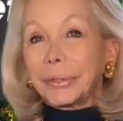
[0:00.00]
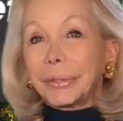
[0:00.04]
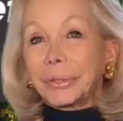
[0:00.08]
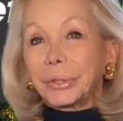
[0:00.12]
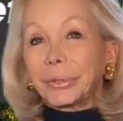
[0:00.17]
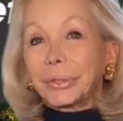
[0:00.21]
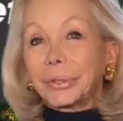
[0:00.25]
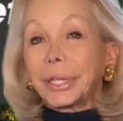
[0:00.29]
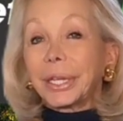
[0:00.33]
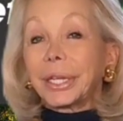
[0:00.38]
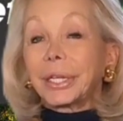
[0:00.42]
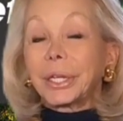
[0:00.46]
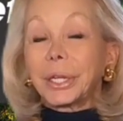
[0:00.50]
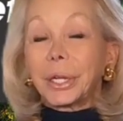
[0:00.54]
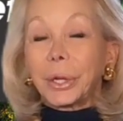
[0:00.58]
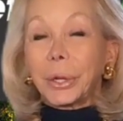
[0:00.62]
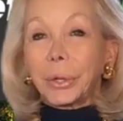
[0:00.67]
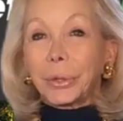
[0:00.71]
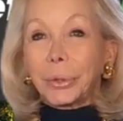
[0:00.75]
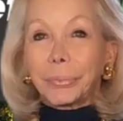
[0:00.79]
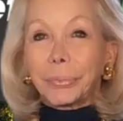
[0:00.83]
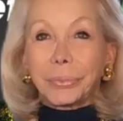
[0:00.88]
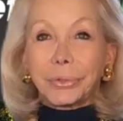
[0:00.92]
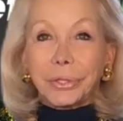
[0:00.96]
Unique
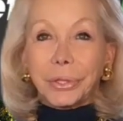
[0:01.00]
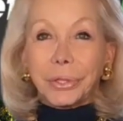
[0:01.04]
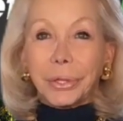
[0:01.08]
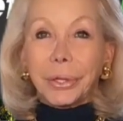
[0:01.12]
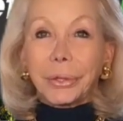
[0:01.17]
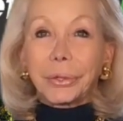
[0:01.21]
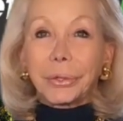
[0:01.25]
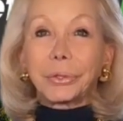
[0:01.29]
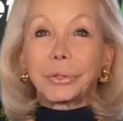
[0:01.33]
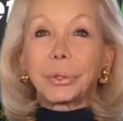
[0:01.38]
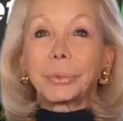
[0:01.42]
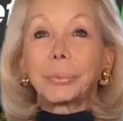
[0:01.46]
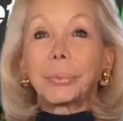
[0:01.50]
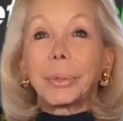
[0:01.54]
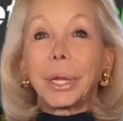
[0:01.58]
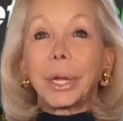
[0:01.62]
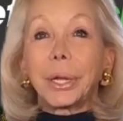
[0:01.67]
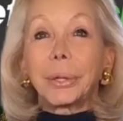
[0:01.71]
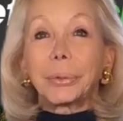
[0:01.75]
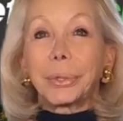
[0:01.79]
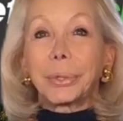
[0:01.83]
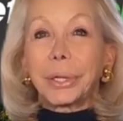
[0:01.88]
Homes, DuPont